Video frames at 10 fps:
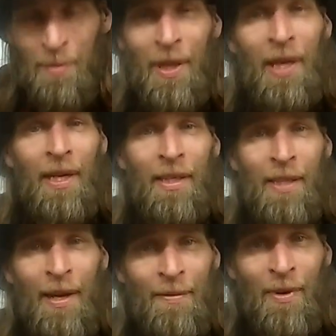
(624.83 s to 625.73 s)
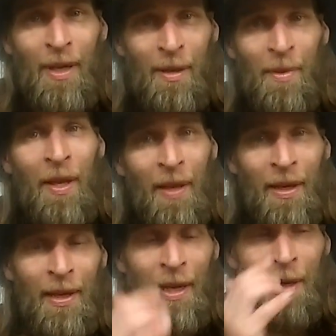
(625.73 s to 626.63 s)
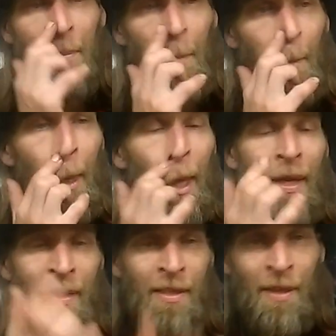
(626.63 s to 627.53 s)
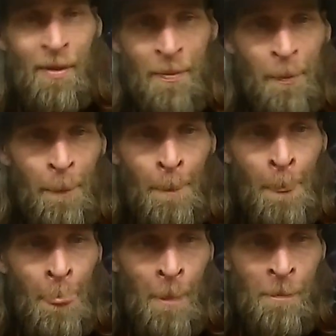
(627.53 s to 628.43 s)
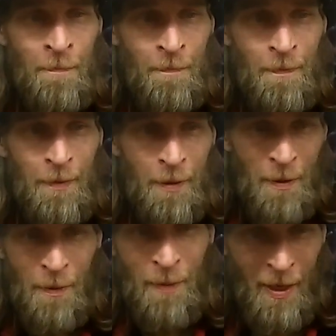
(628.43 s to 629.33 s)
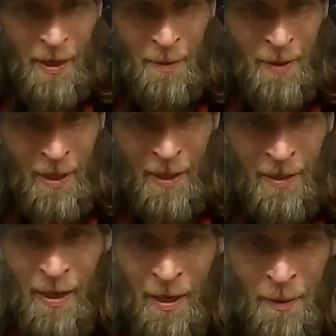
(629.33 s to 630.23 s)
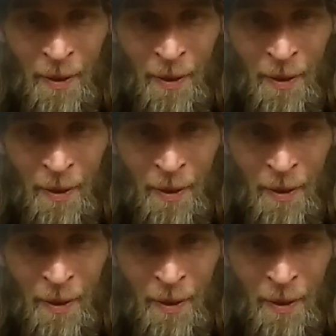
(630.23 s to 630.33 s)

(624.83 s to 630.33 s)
reply to every email I get. And so when I get one like that, I